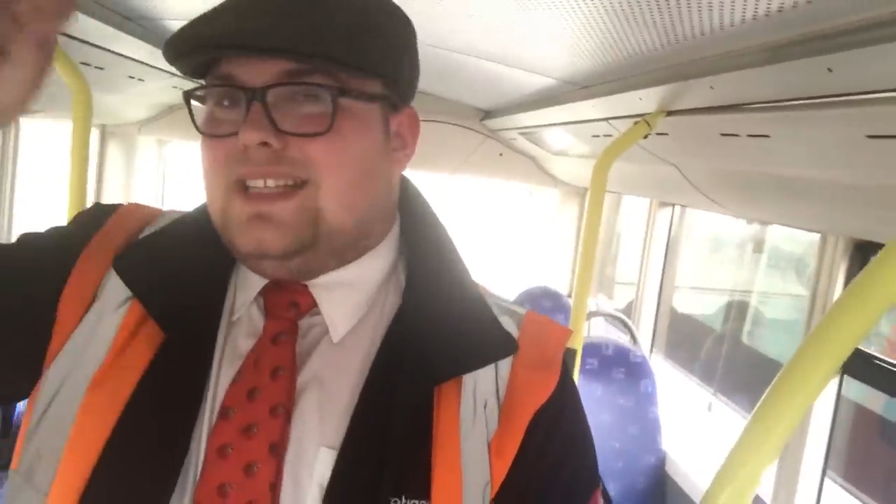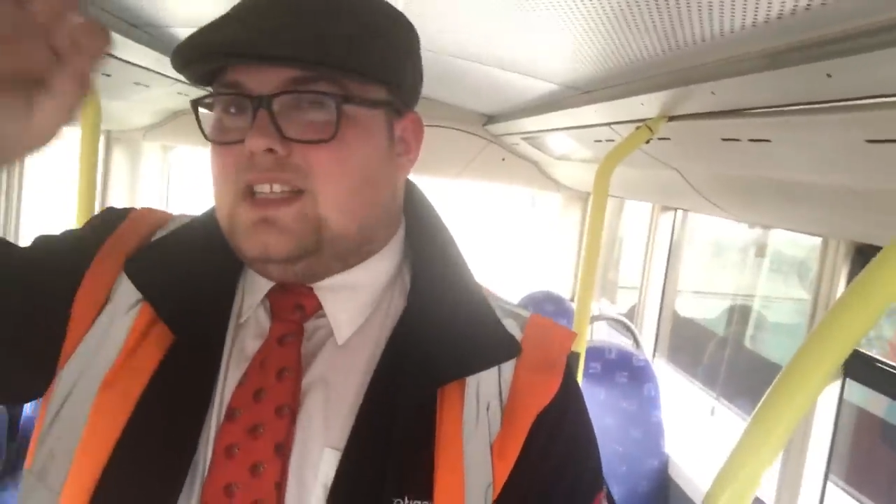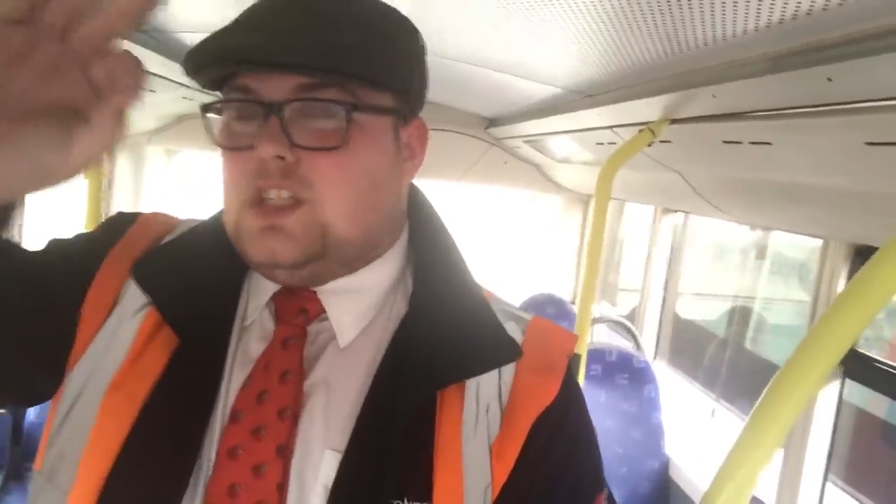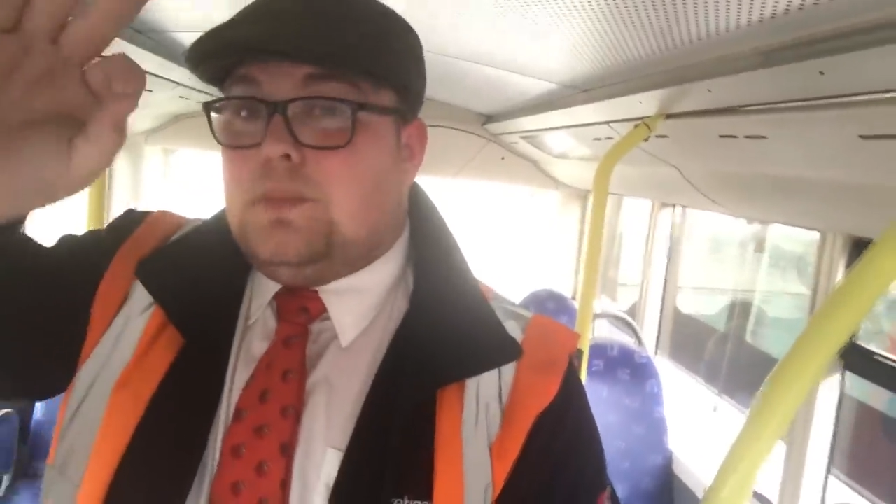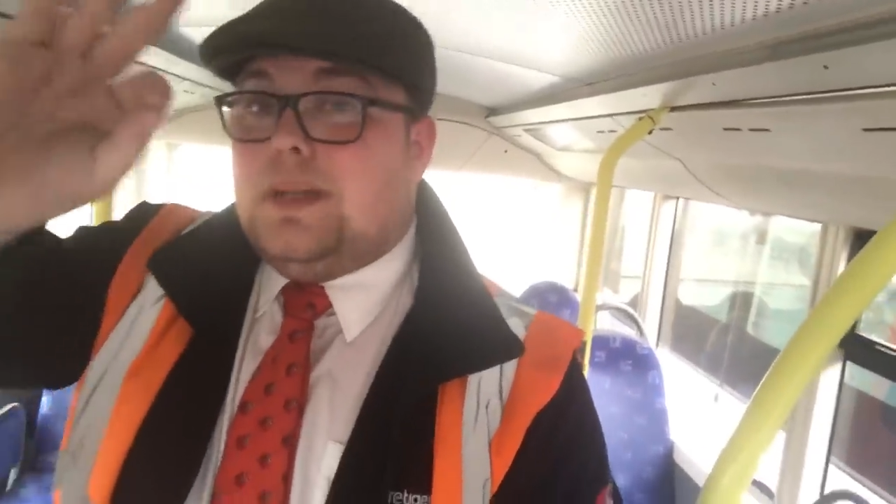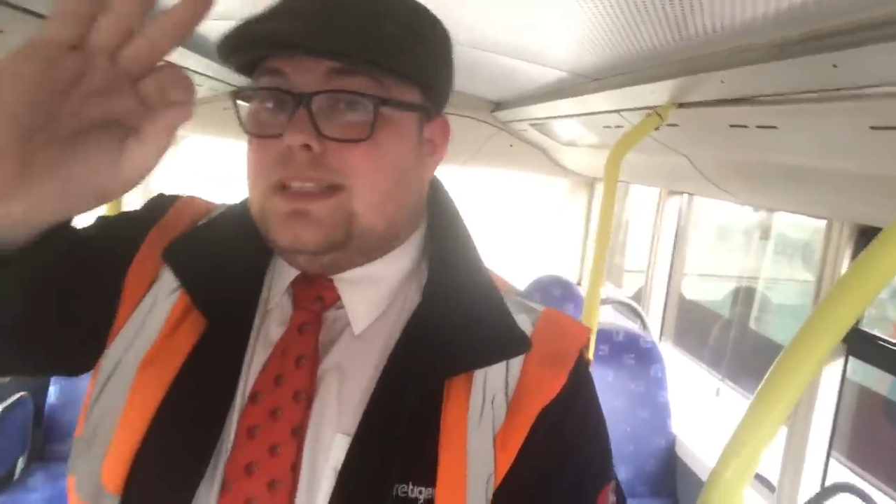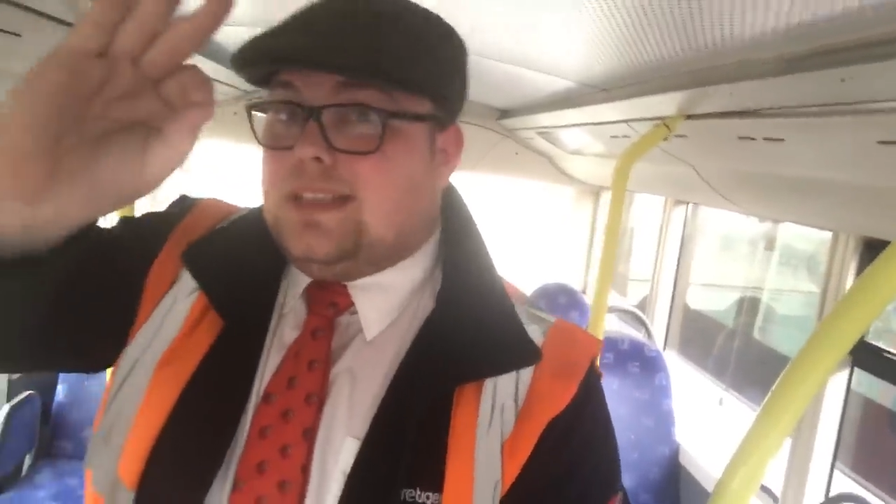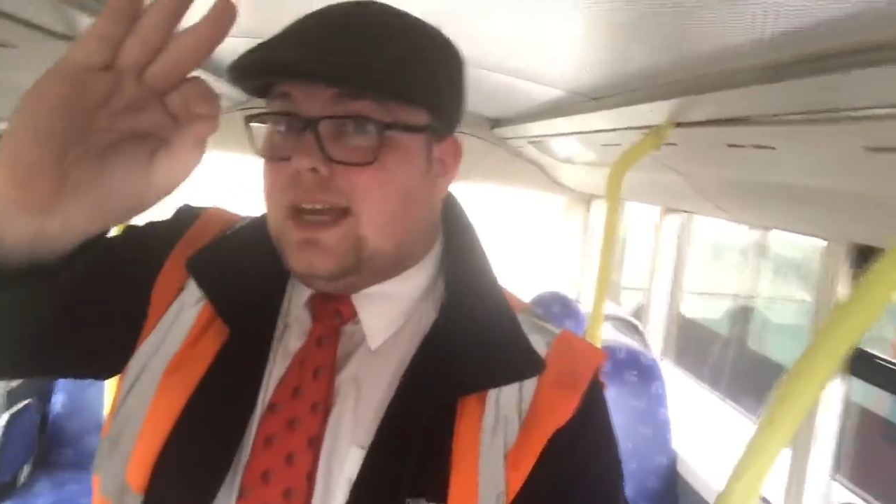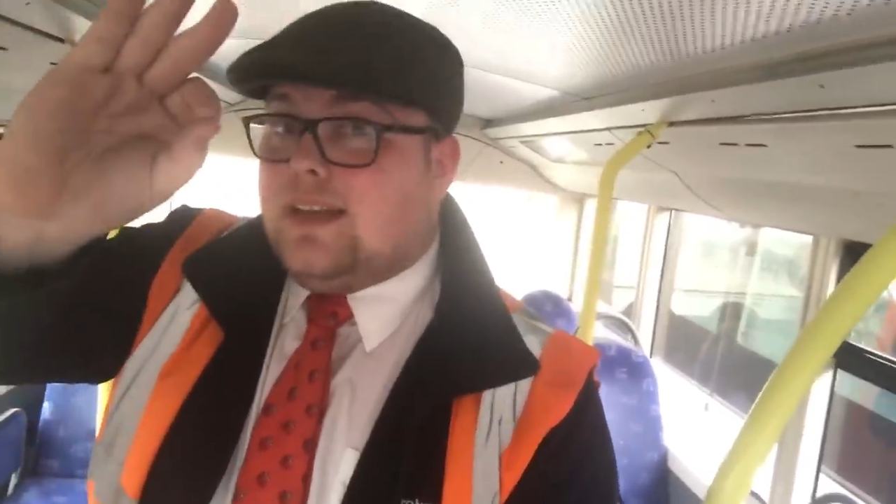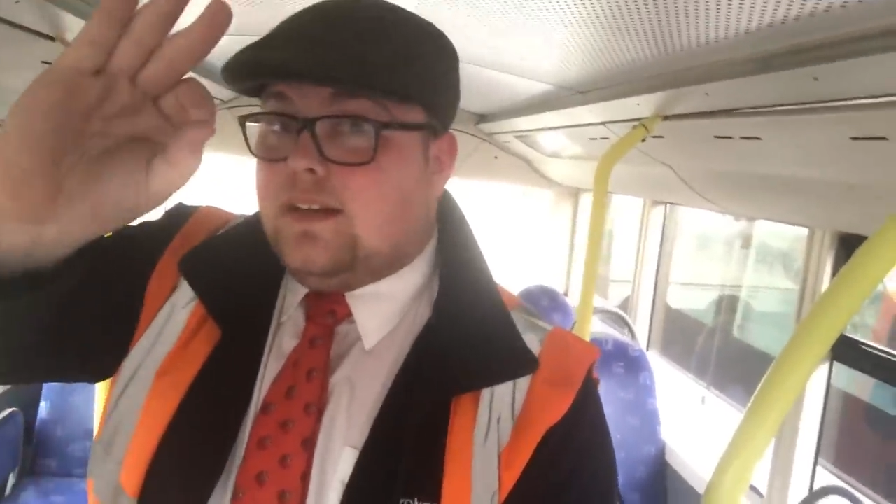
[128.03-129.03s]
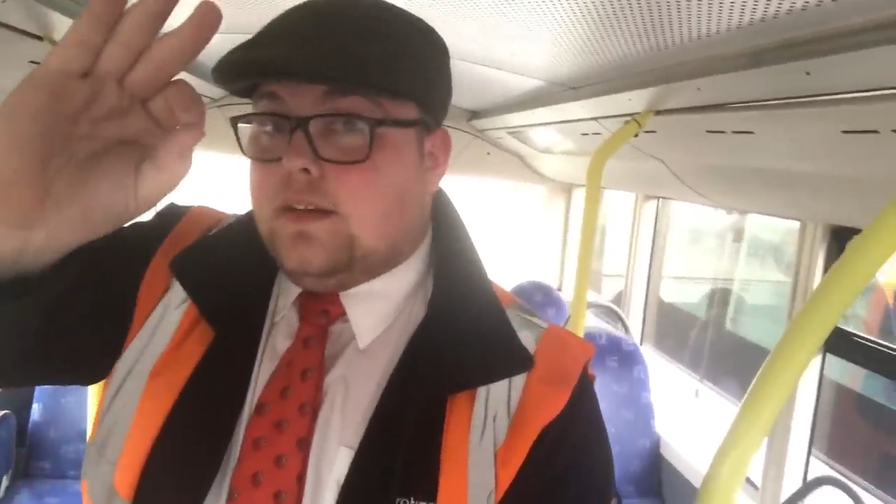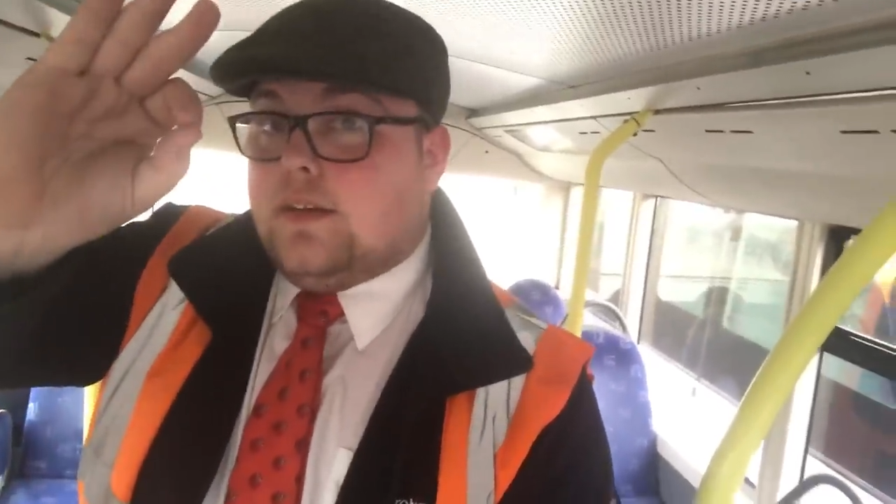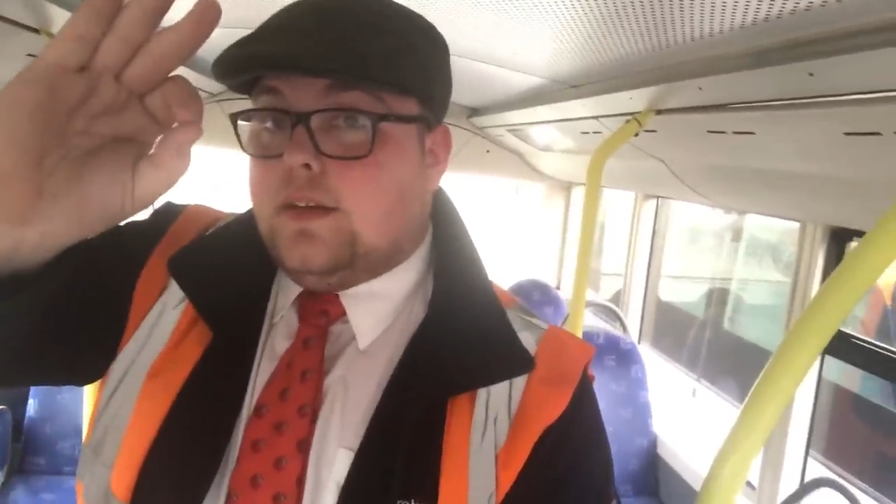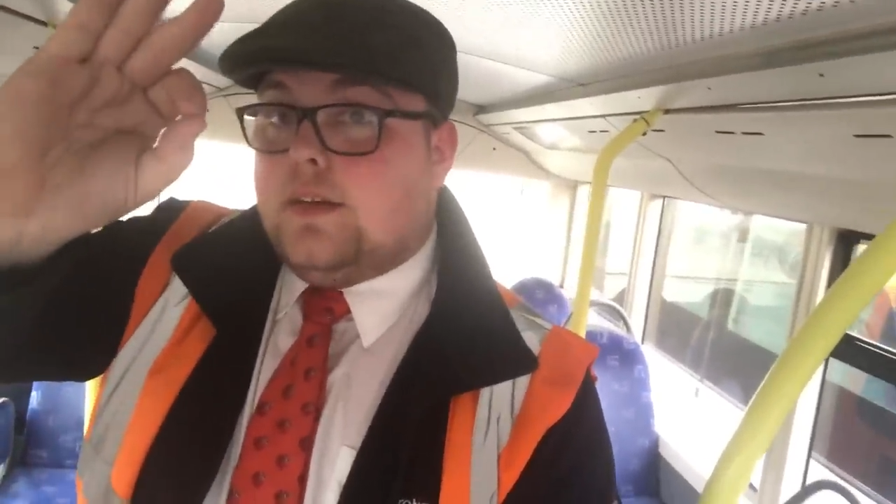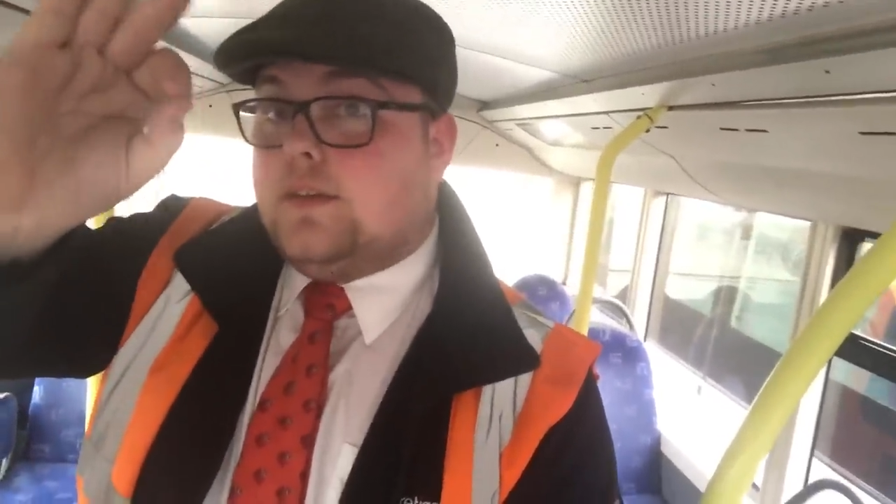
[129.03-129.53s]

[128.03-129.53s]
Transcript: is a split second